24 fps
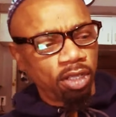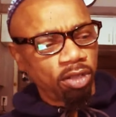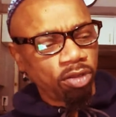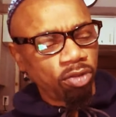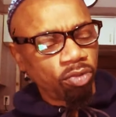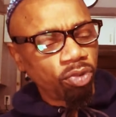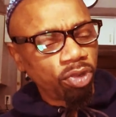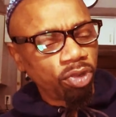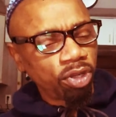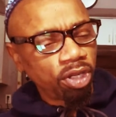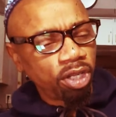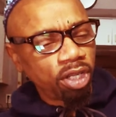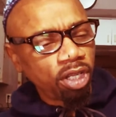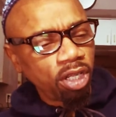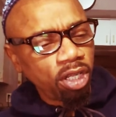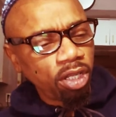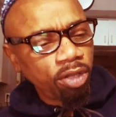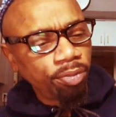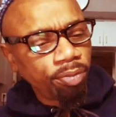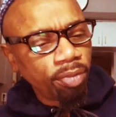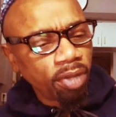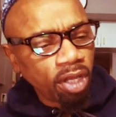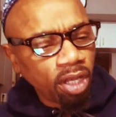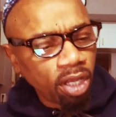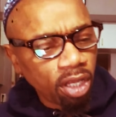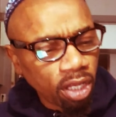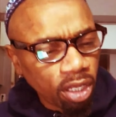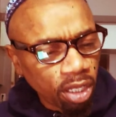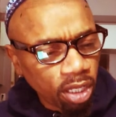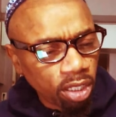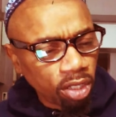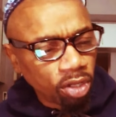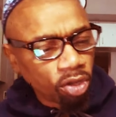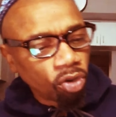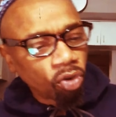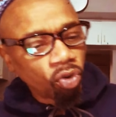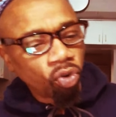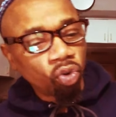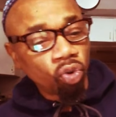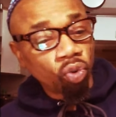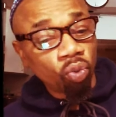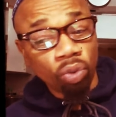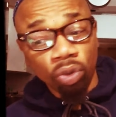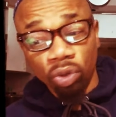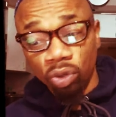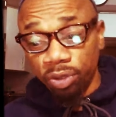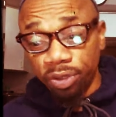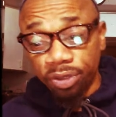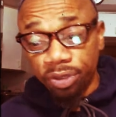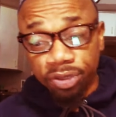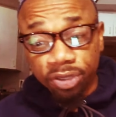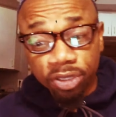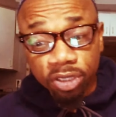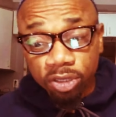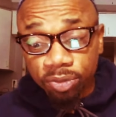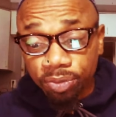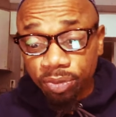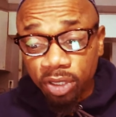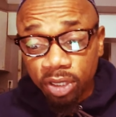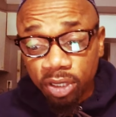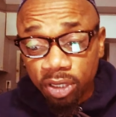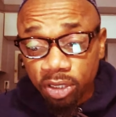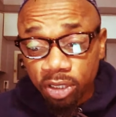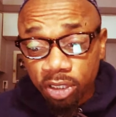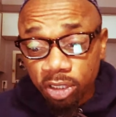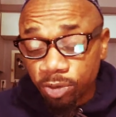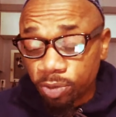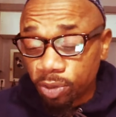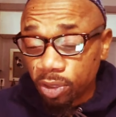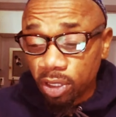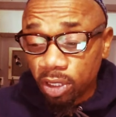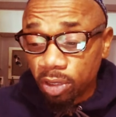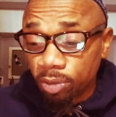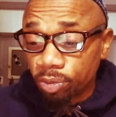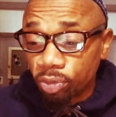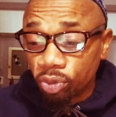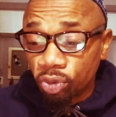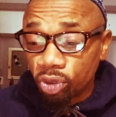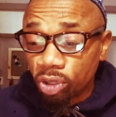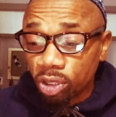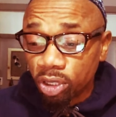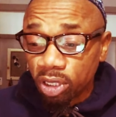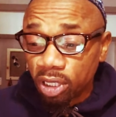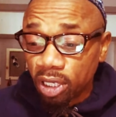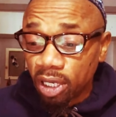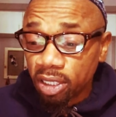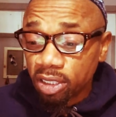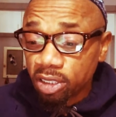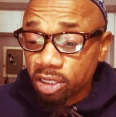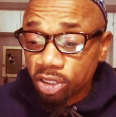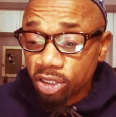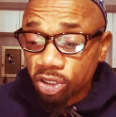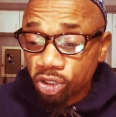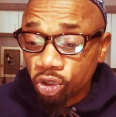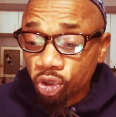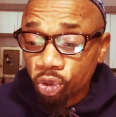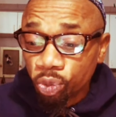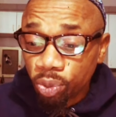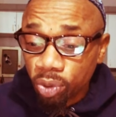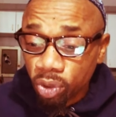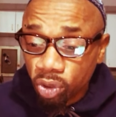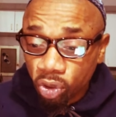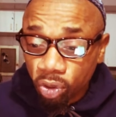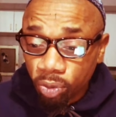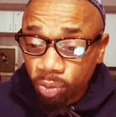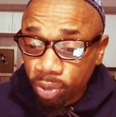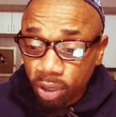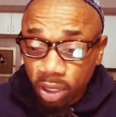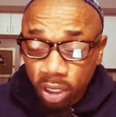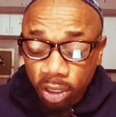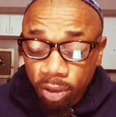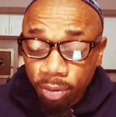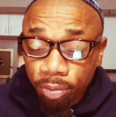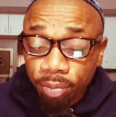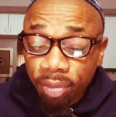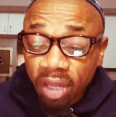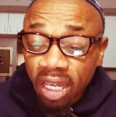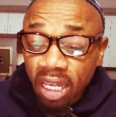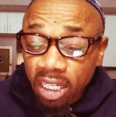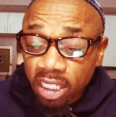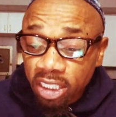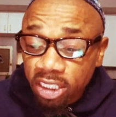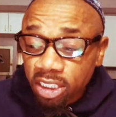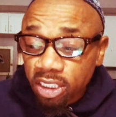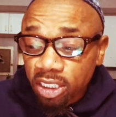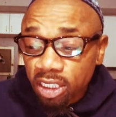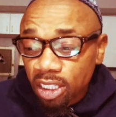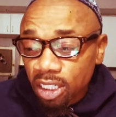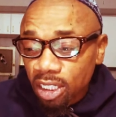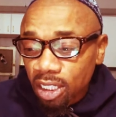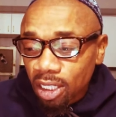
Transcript: when He made the whole world, this is me just being borderline stupid or being base.